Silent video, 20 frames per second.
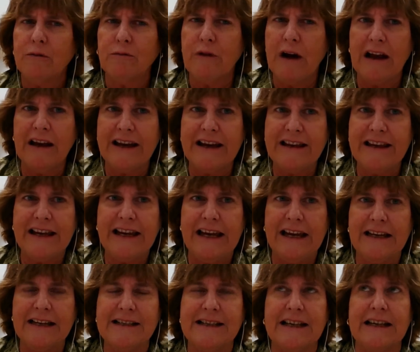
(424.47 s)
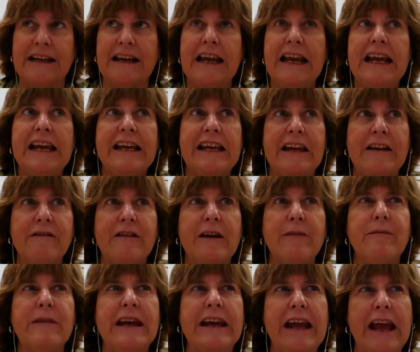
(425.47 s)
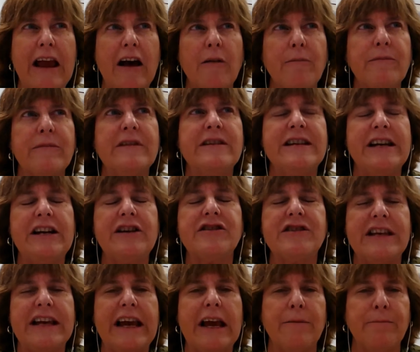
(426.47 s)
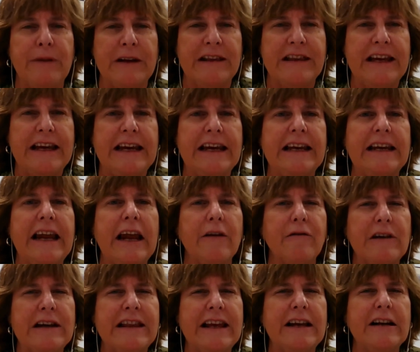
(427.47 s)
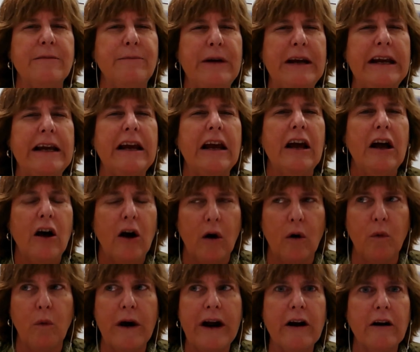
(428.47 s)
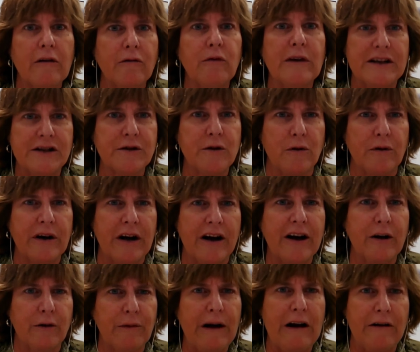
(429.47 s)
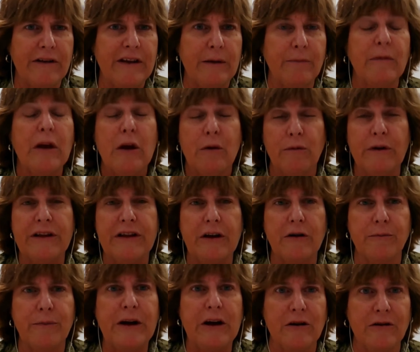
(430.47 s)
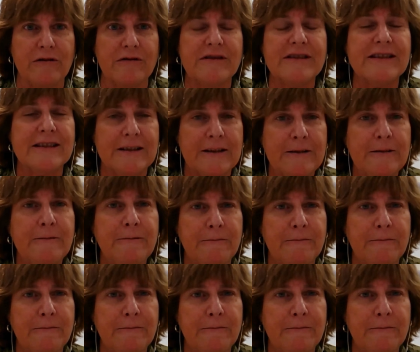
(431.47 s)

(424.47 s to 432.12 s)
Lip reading: rally the kids and give them help teach the empathy and everything to be aware of what's going on around them with their peers.